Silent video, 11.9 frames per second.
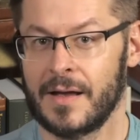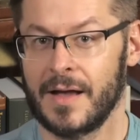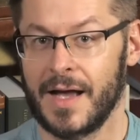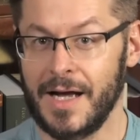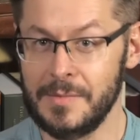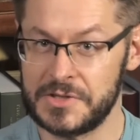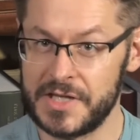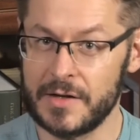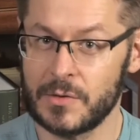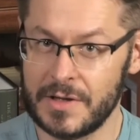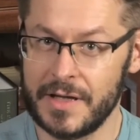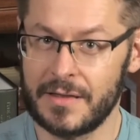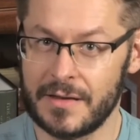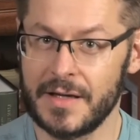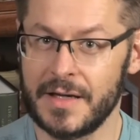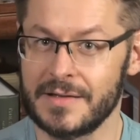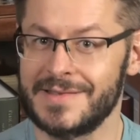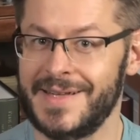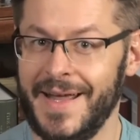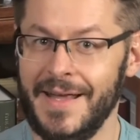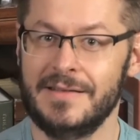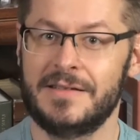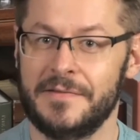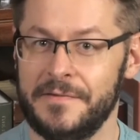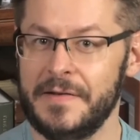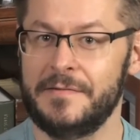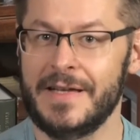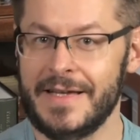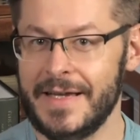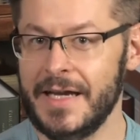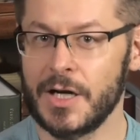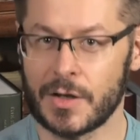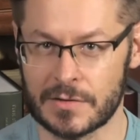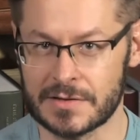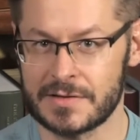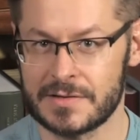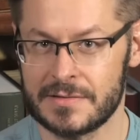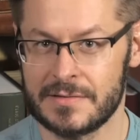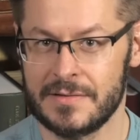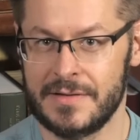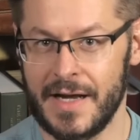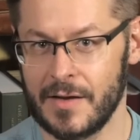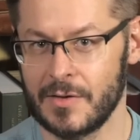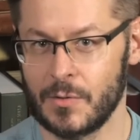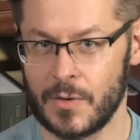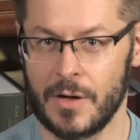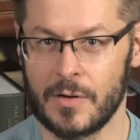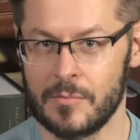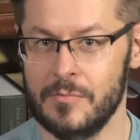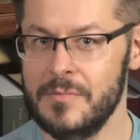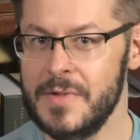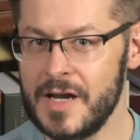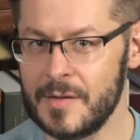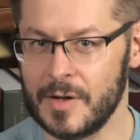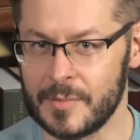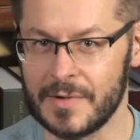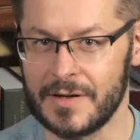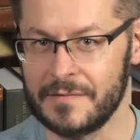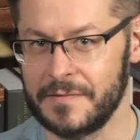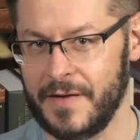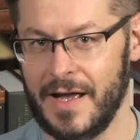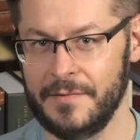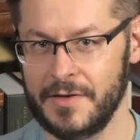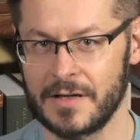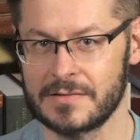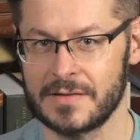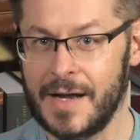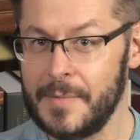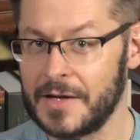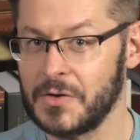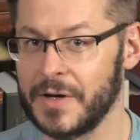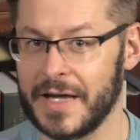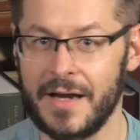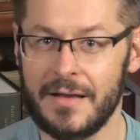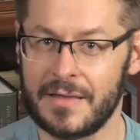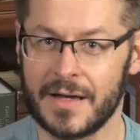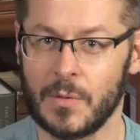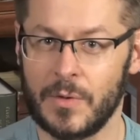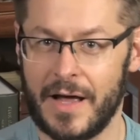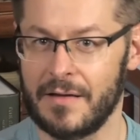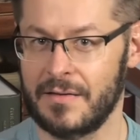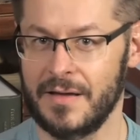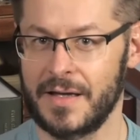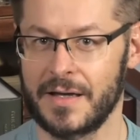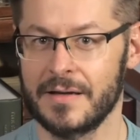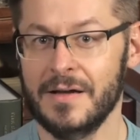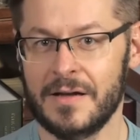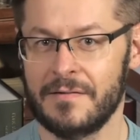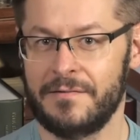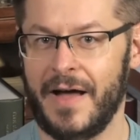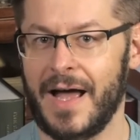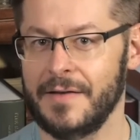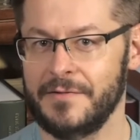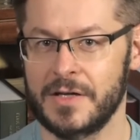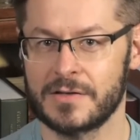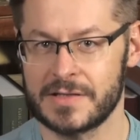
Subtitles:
I'm generally thinking 10 to 50 years down the road, minimum of 5 years. I'm not doing anything without thinking 5 years